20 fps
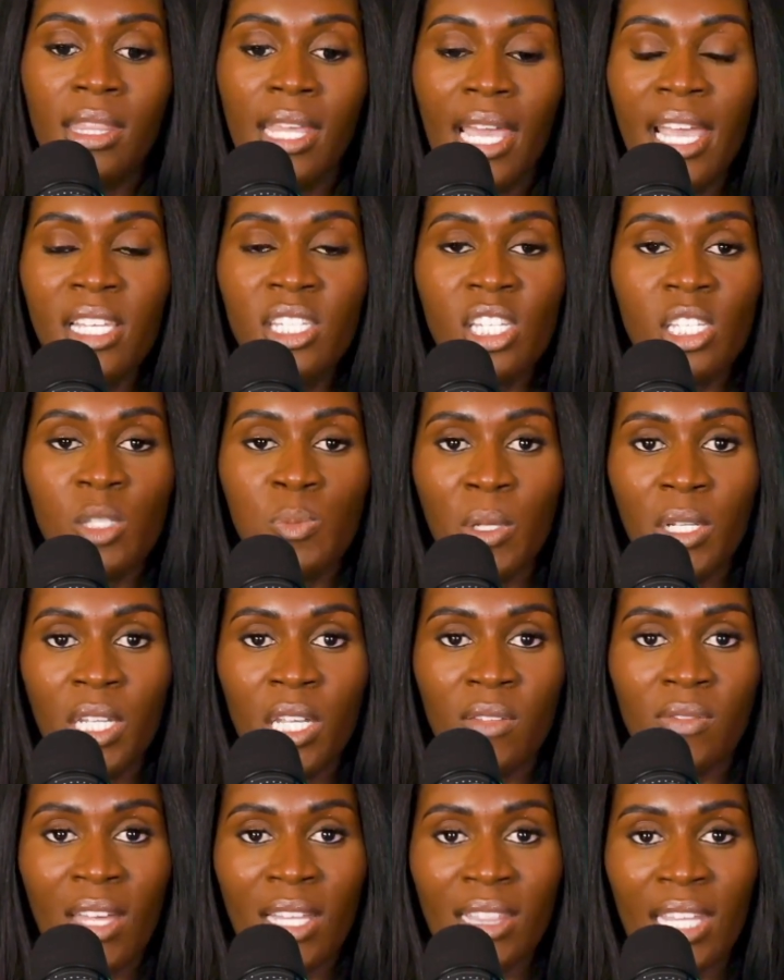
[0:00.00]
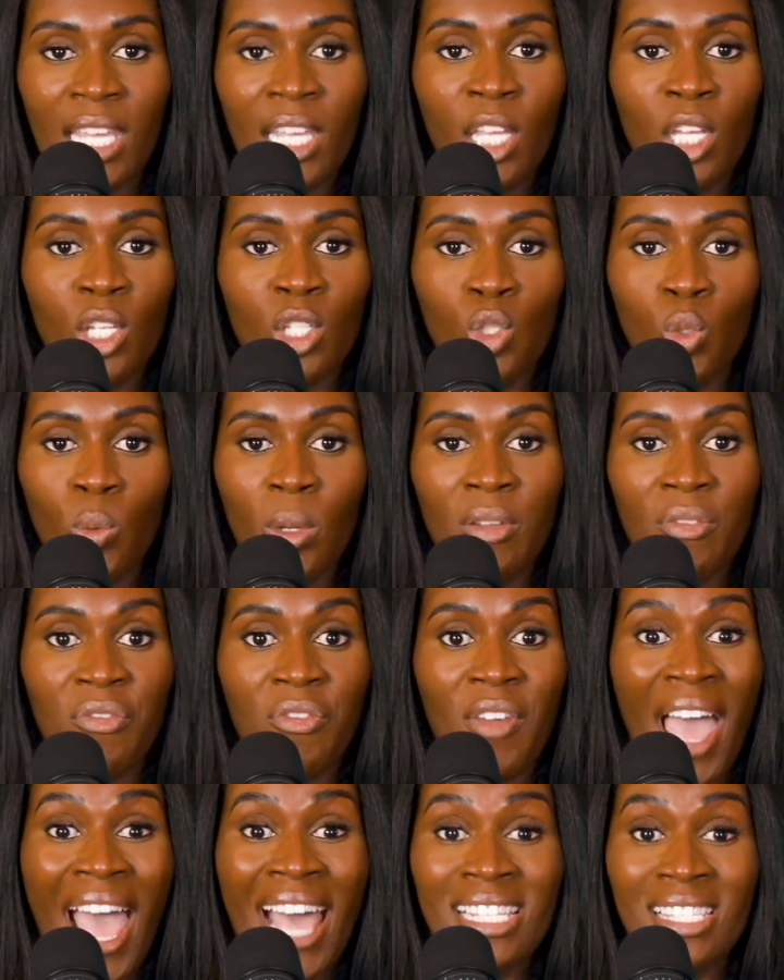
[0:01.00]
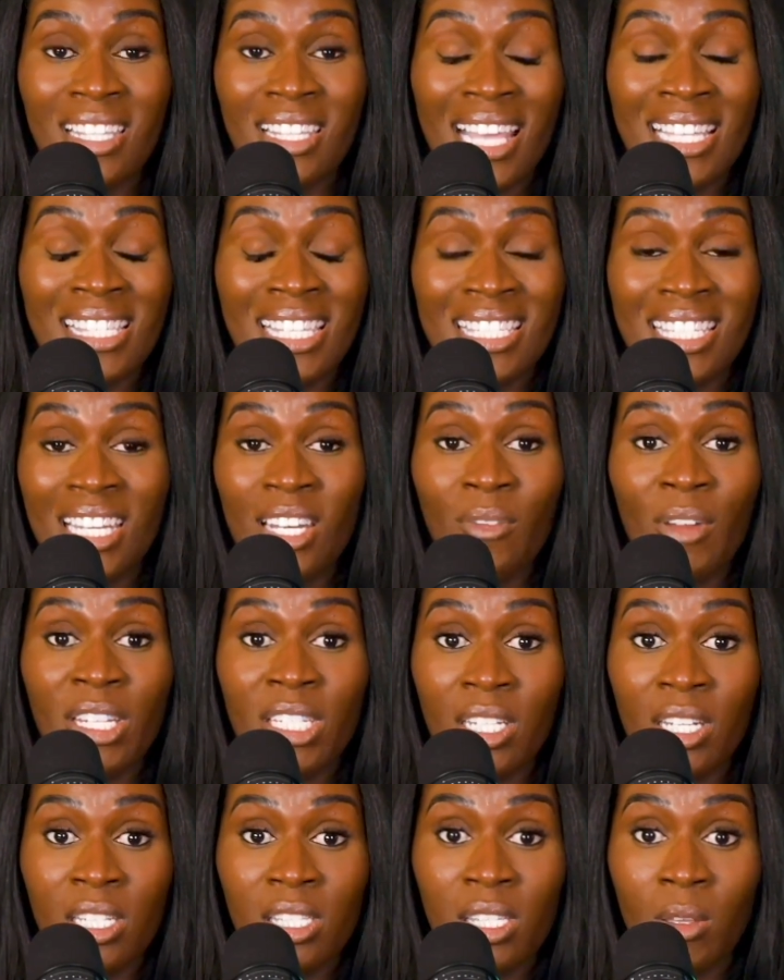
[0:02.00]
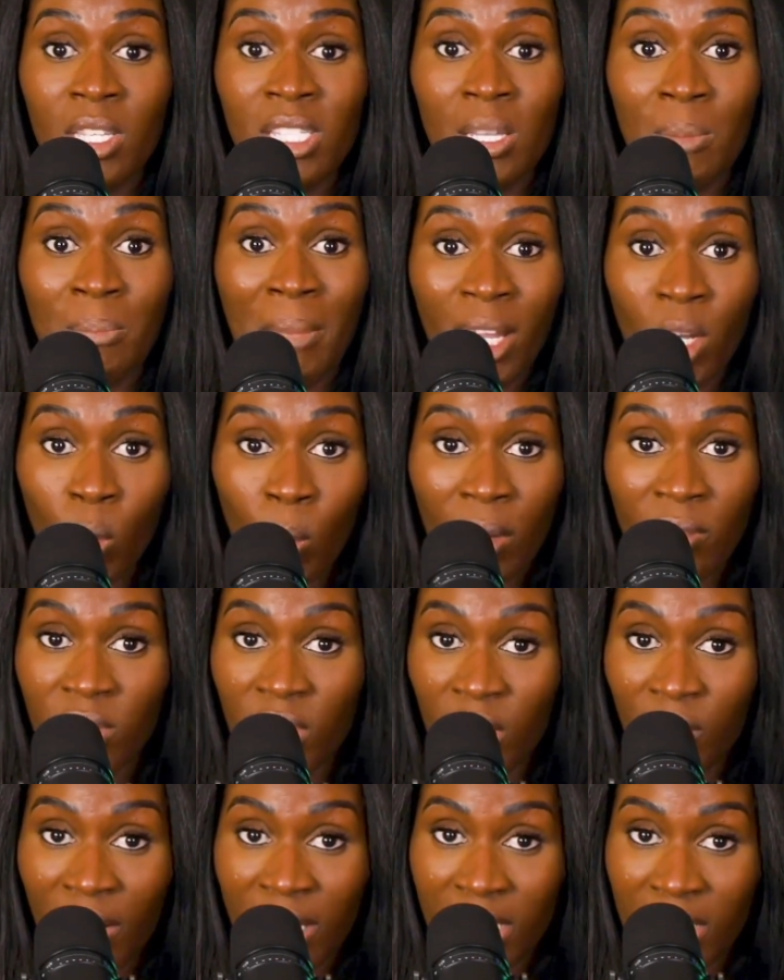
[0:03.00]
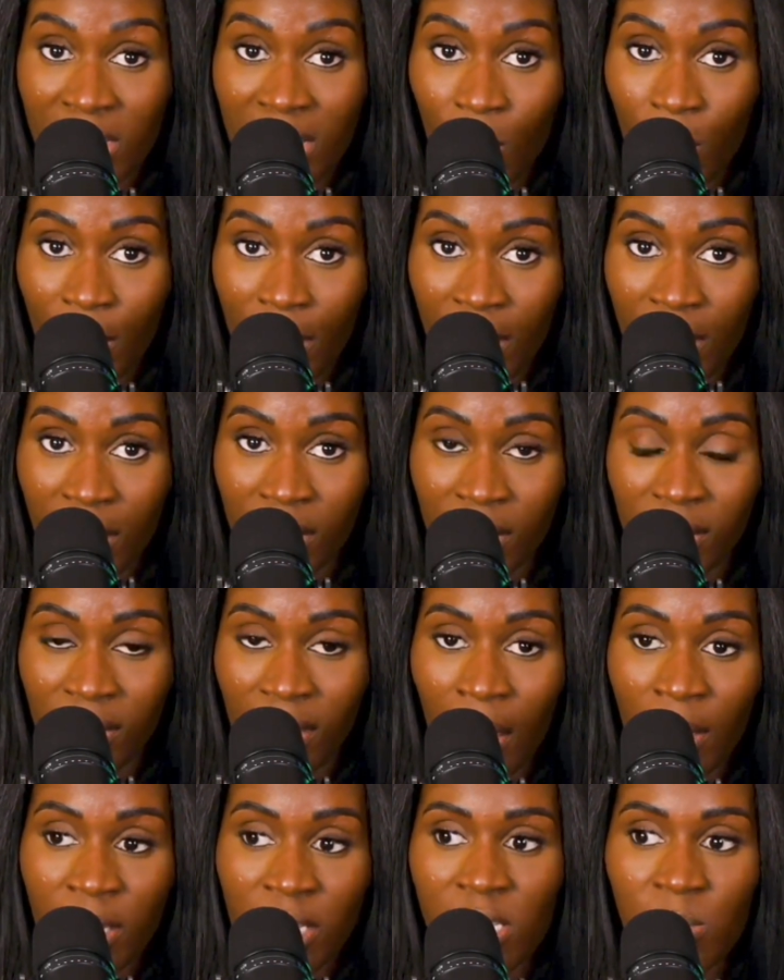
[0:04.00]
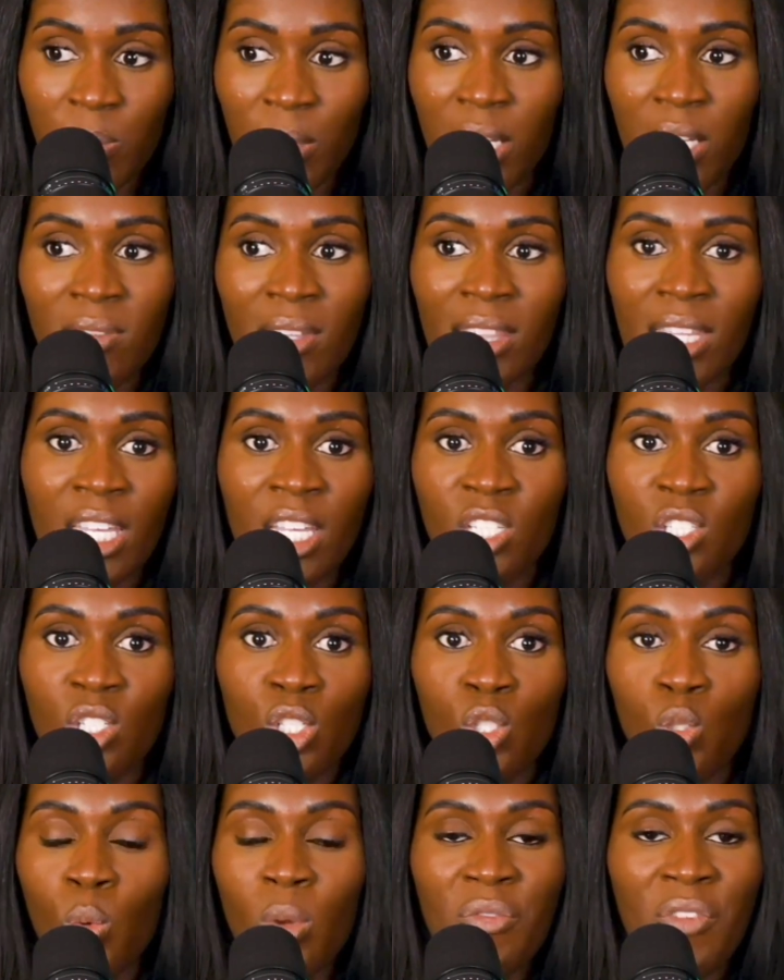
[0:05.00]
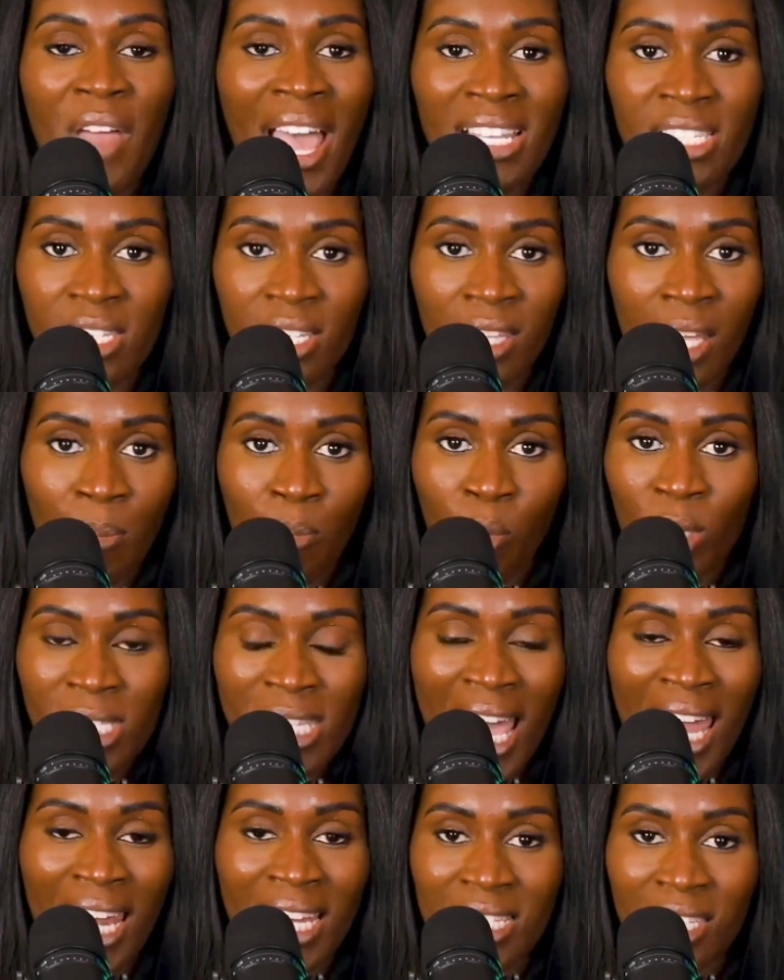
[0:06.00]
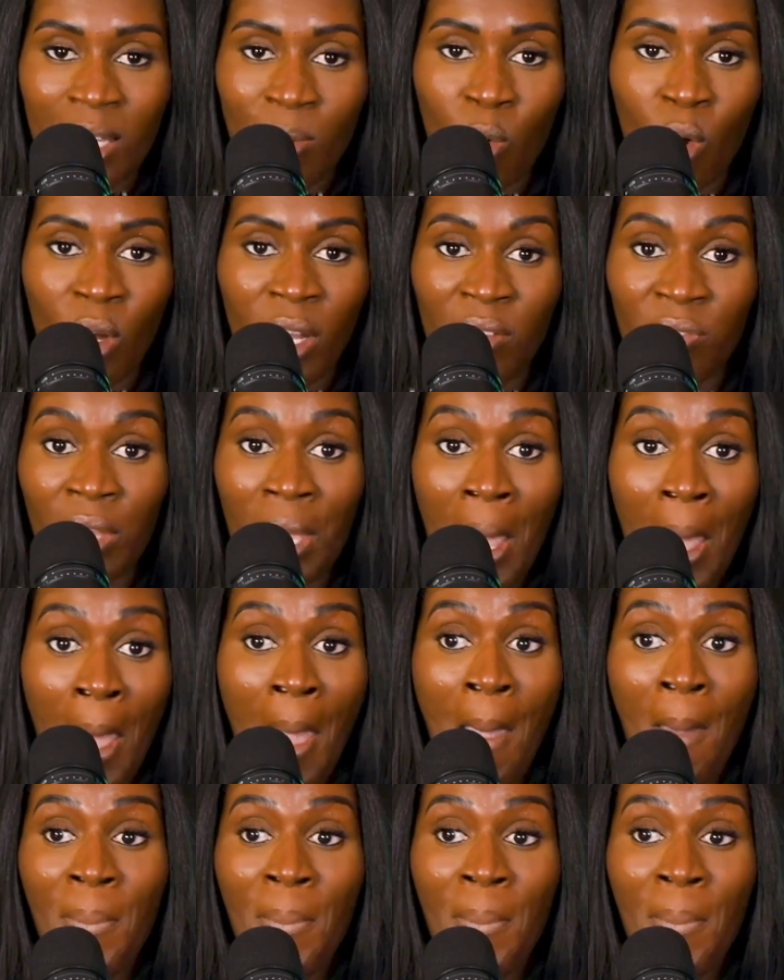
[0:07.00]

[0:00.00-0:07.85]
They just believe that they could do it faster. That's the generation. It's a microwave generation that we're in. They just believe that they could just do it faster. They're more talented. They're more gifted.